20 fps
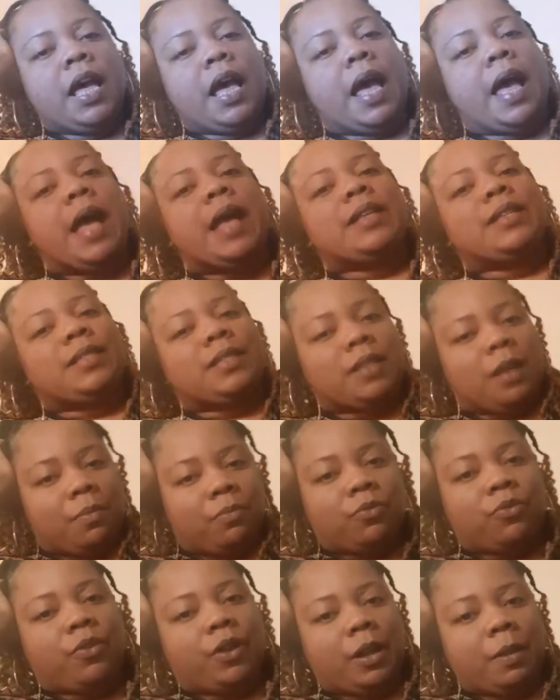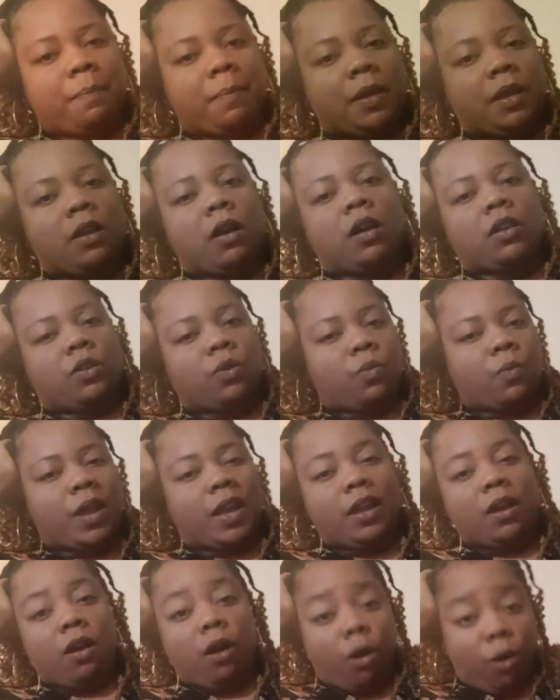I had some cramping on the
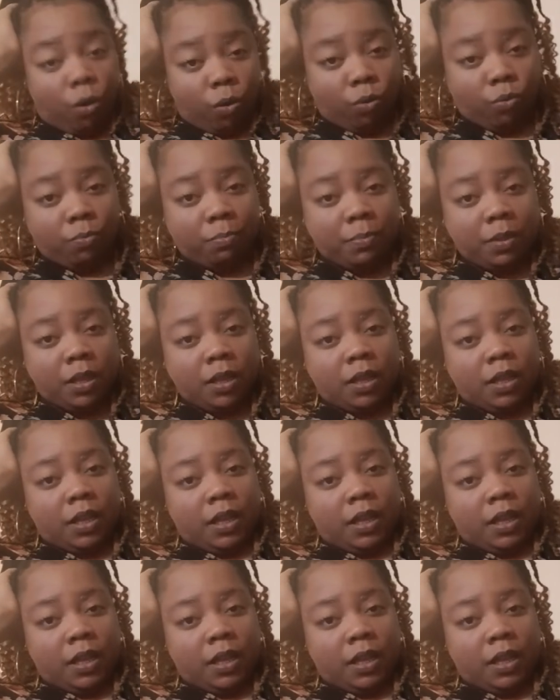way home